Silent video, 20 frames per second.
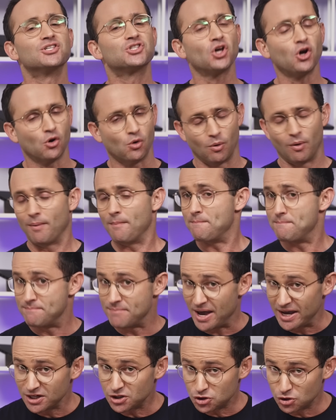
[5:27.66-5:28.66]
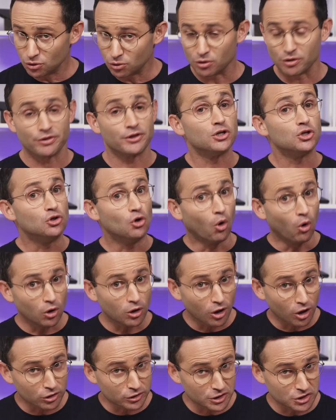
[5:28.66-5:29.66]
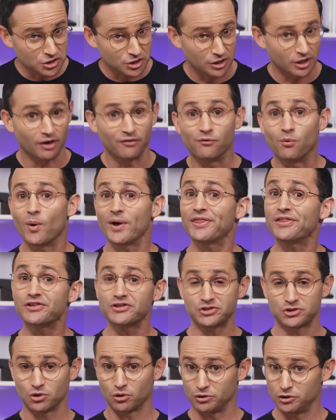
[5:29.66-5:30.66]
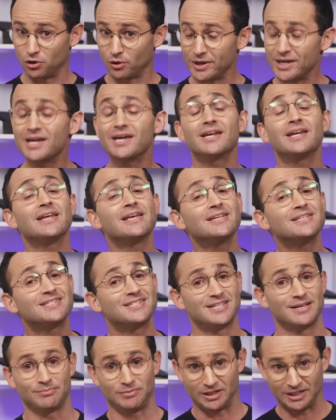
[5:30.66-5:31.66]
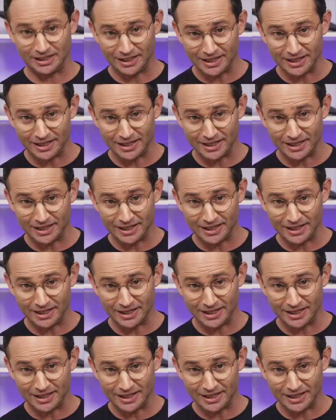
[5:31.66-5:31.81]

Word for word: So make sure that you're cognizant of whether the store you're in is dimly